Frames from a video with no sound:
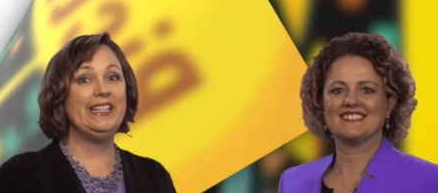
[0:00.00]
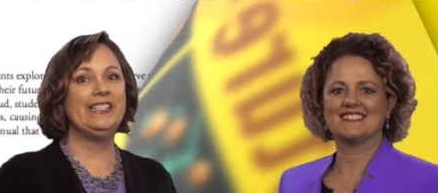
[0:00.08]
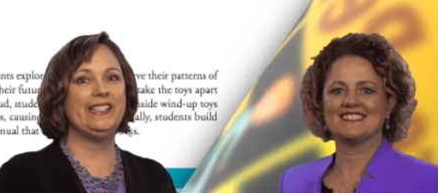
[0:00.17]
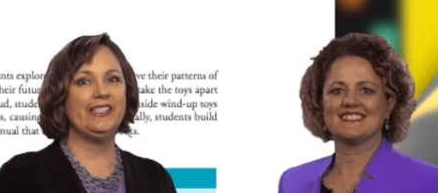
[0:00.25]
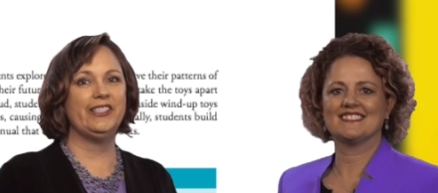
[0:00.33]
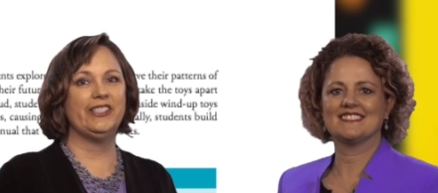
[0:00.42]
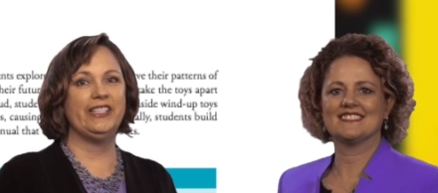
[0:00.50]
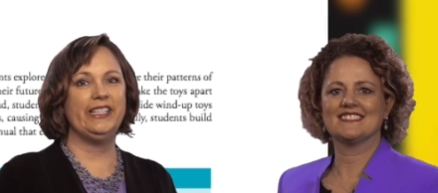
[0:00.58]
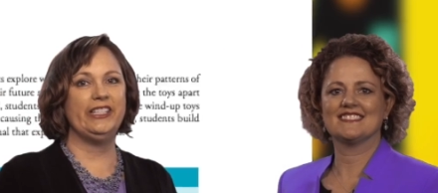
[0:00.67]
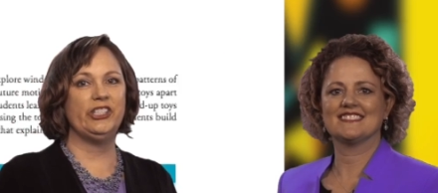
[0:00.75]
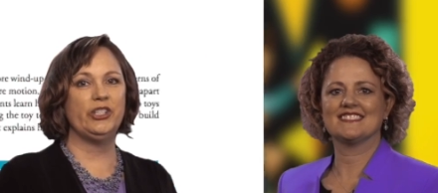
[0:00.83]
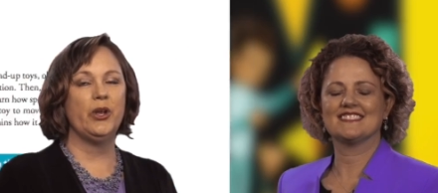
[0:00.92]
Speaker 1: easy to
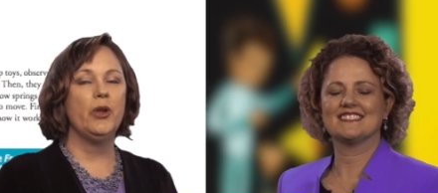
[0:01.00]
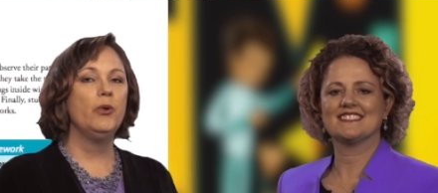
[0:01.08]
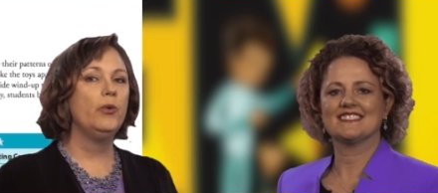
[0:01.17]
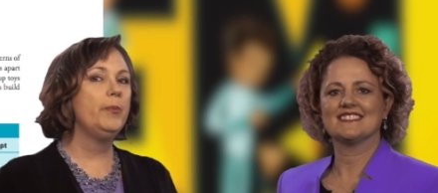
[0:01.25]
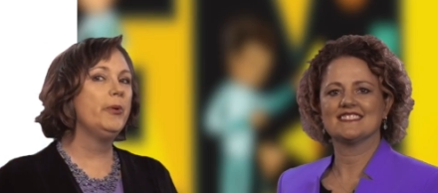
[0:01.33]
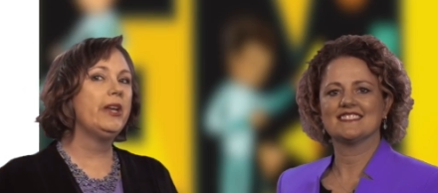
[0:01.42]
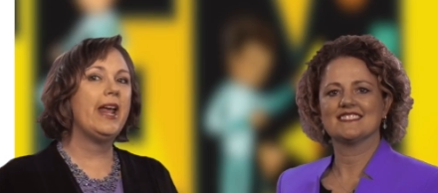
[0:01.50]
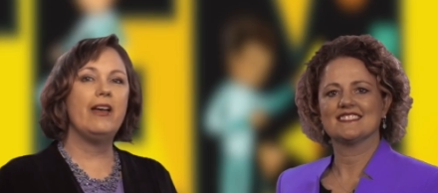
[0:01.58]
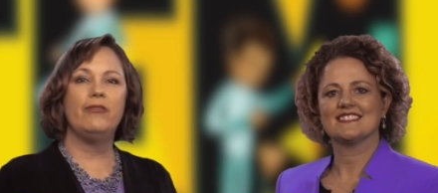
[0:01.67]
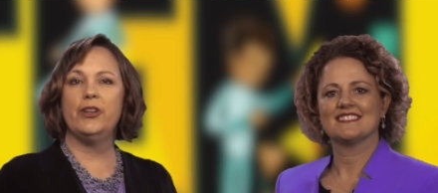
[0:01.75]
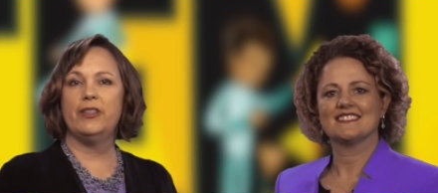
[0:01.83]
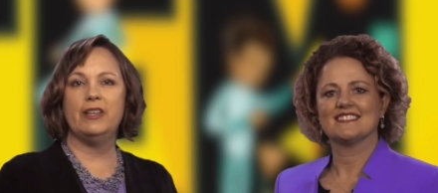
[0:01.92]
teach. We put
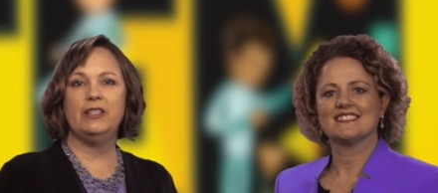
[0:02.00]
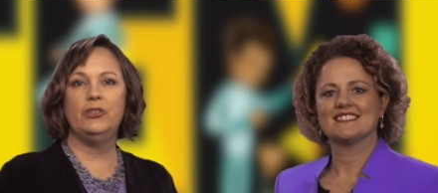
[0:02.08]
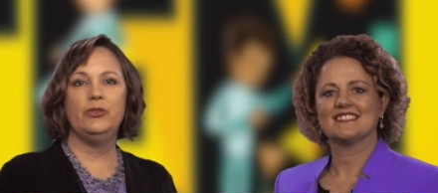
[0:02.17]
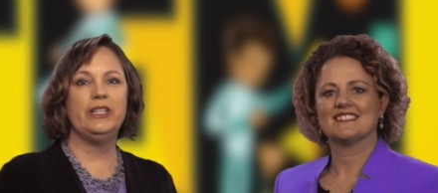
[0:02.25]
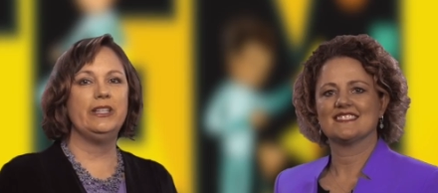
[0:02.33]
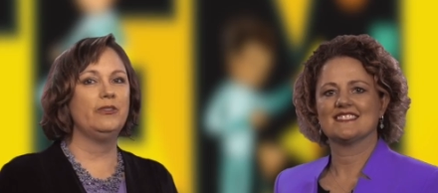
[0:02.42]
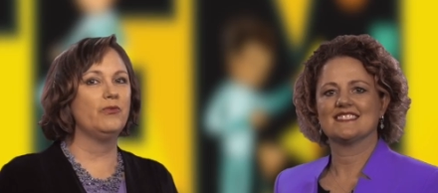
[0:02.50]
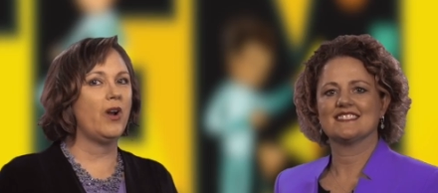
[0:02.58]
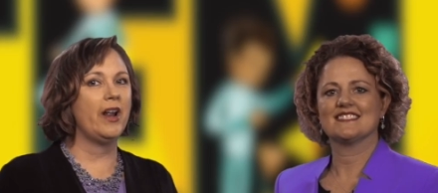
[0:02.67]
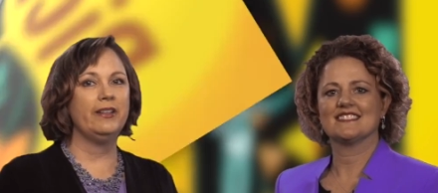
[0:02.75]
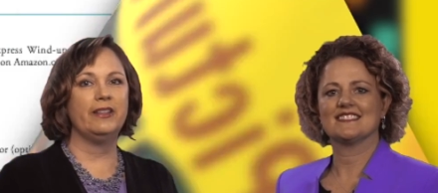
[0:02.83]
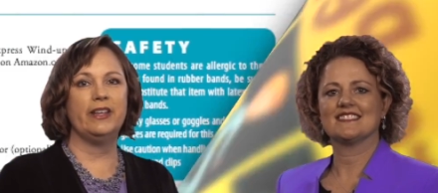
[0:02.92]
everything you need
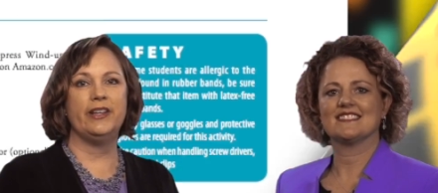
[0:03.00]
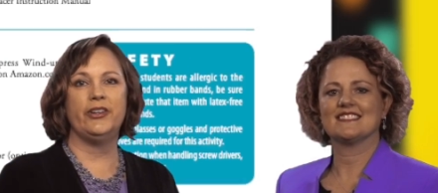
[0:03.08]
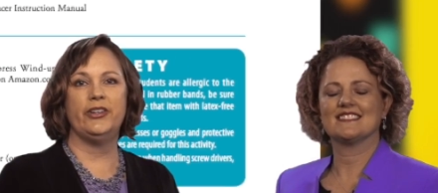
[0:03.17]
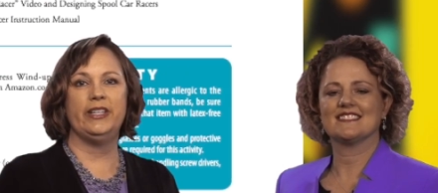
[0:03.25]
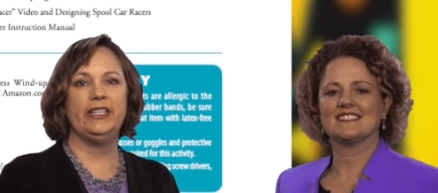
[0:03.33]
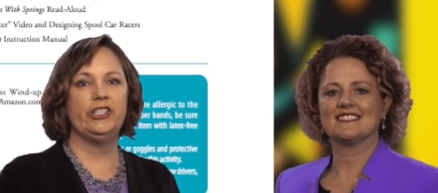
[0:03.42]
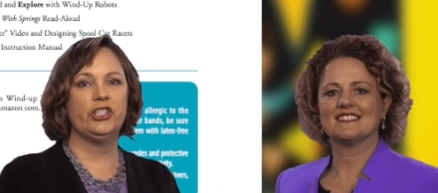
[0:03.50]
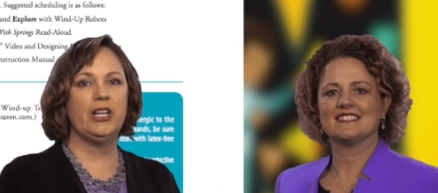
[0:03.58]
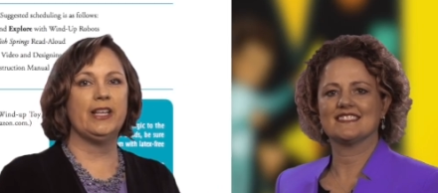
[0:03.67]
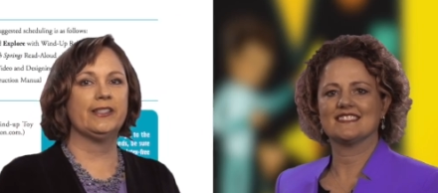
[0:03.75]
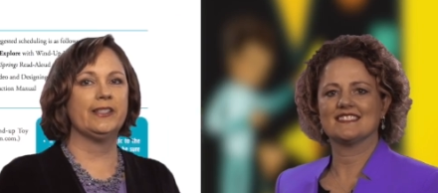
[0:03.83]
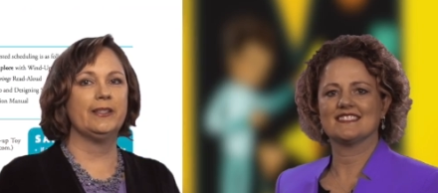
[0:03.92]
right there in each
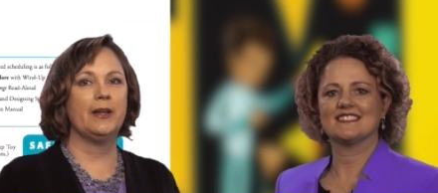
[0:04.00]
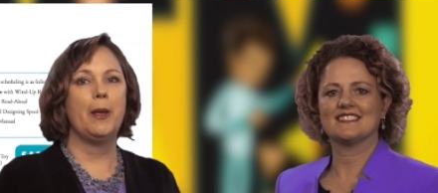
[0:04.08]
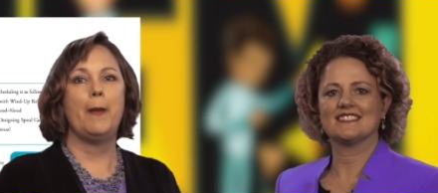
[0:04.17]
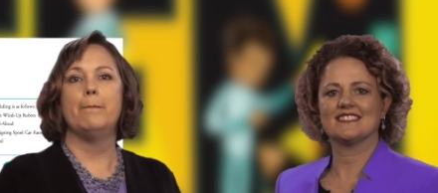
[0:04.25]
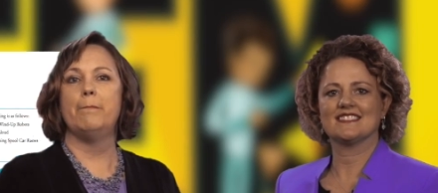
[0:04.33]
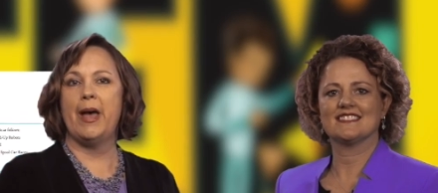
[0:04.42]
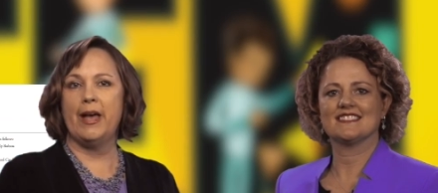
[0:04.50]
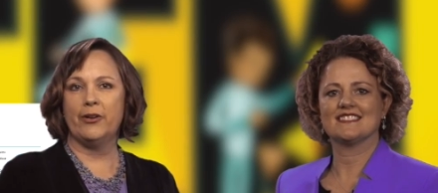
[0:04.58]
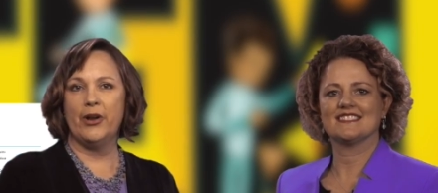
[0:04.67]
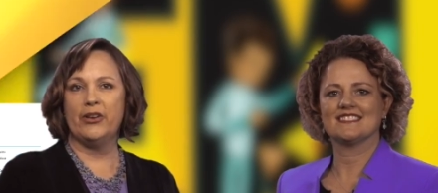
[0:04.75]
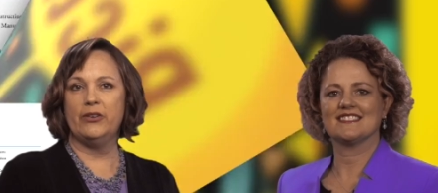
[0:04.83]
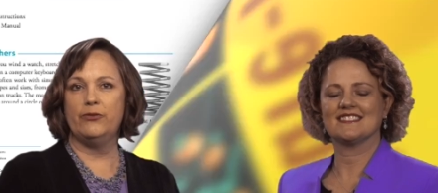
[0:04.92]
lesson:
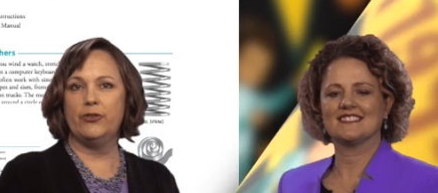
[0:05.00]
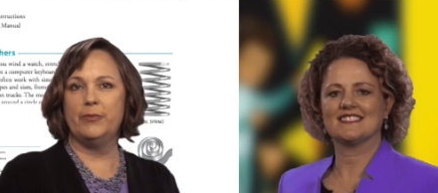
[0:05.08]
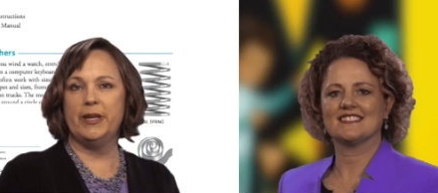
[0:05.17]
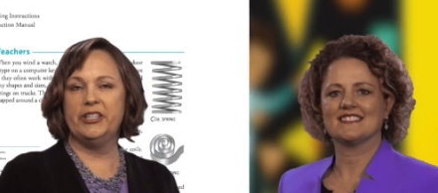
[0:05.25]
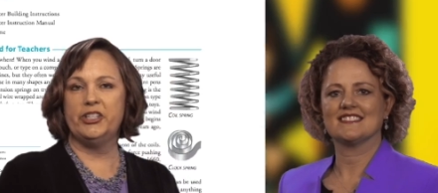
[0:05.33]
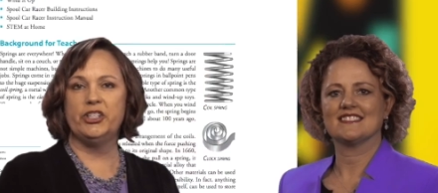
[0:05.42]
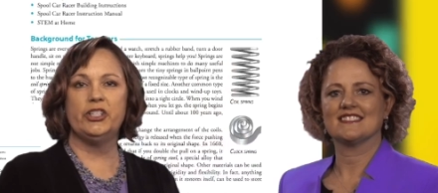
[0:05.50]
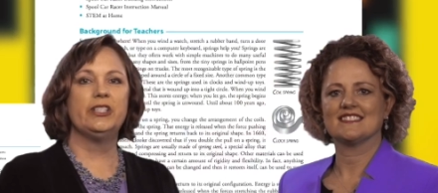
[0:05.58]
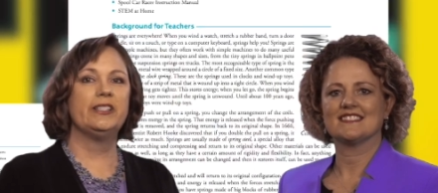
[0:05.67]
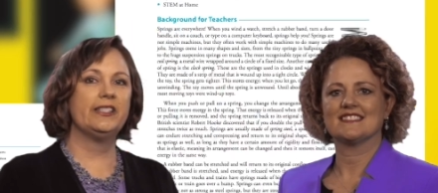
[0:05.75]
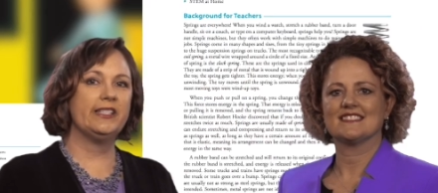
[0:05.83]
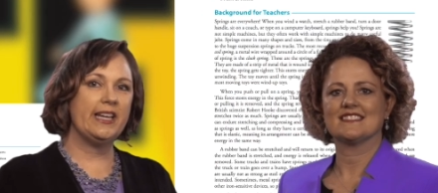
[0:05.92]
background information,
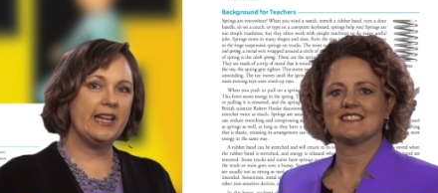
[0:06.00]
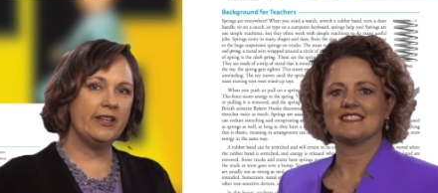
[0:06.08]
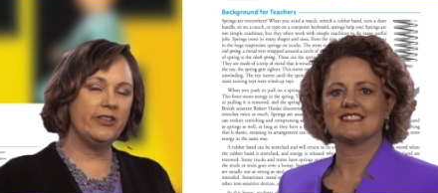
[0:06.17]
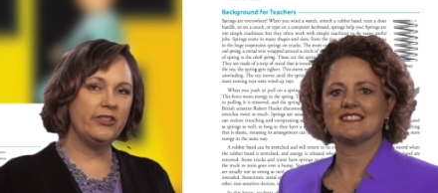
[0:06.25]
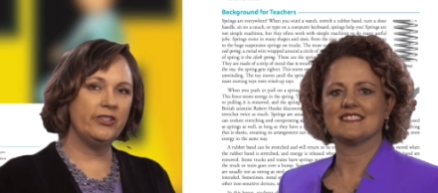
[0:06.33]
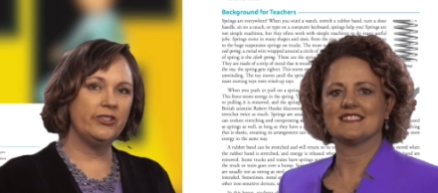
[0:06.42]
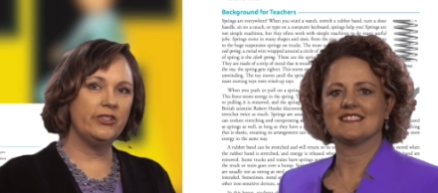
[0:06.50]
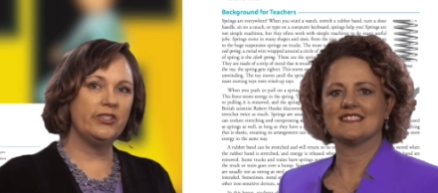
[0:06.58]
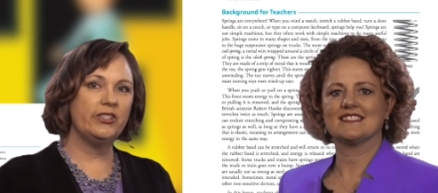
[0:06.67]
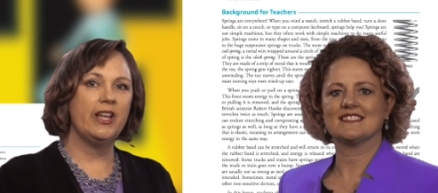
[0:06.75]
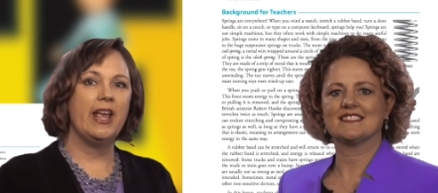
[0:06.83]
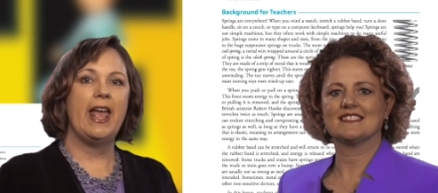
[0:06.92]

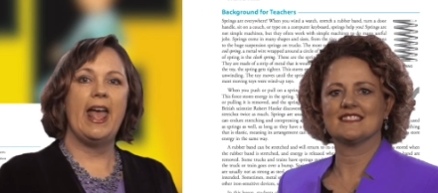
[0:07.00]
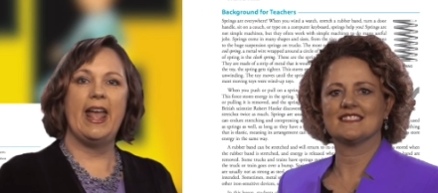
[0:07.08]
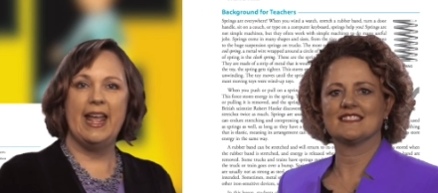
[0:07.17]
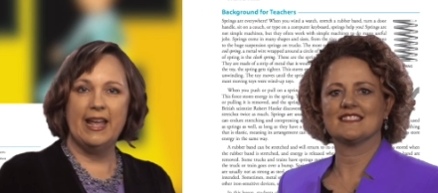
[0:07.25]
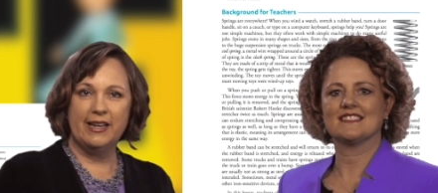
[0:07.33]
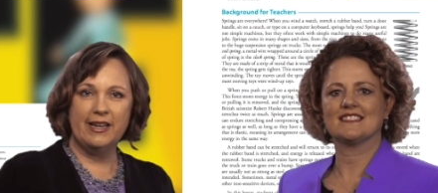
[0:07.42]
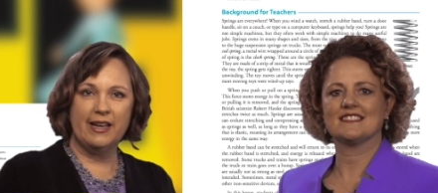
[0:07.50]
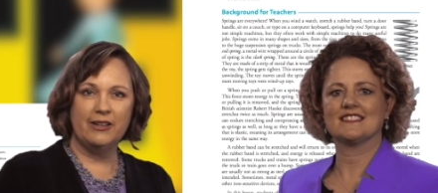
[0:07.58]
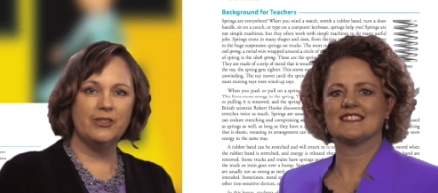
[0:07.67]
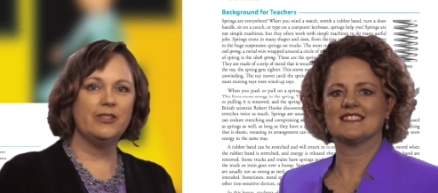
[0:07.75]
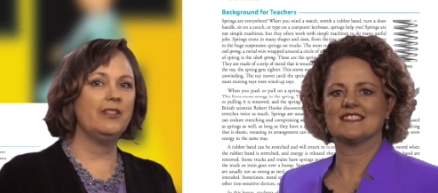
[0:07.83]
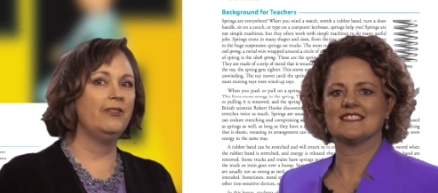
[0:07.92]
standards, handouts,